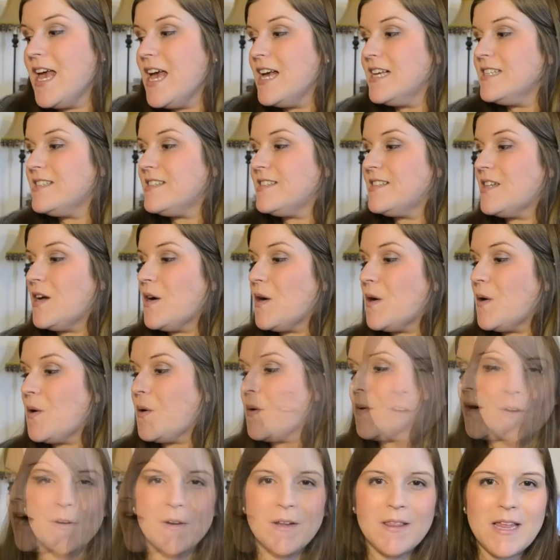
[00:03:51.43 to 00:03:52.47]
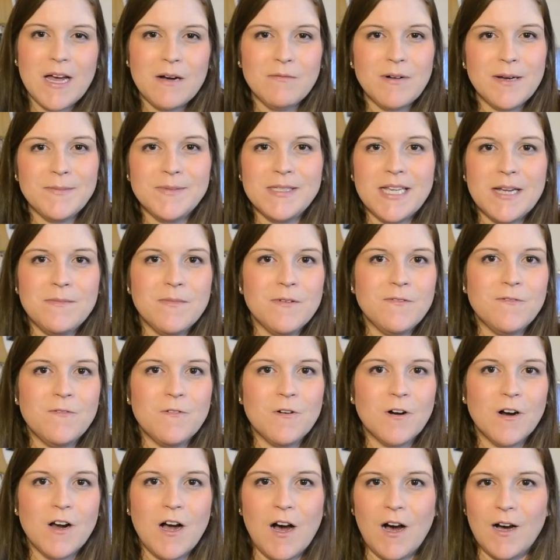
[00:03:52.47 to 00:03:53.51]
So heard of that website
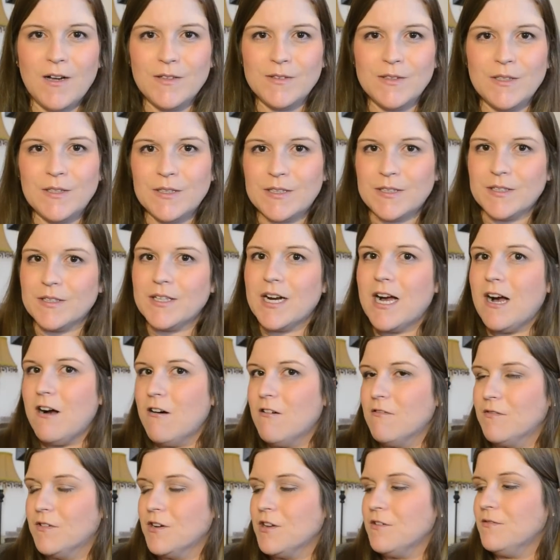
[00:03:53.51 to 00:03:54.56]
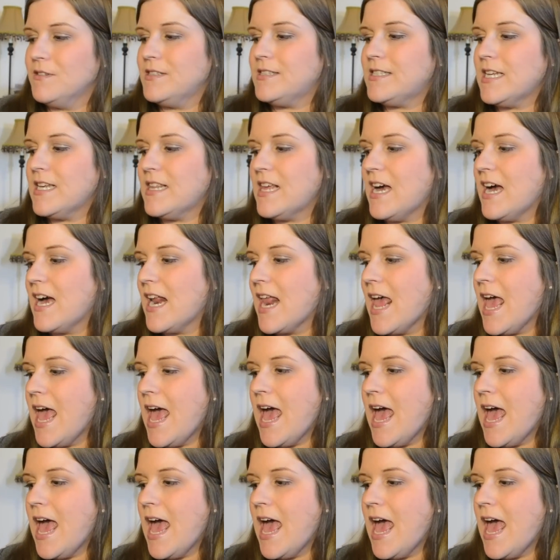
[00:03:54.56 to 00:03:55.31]
before, Haute Look, or however you would say that.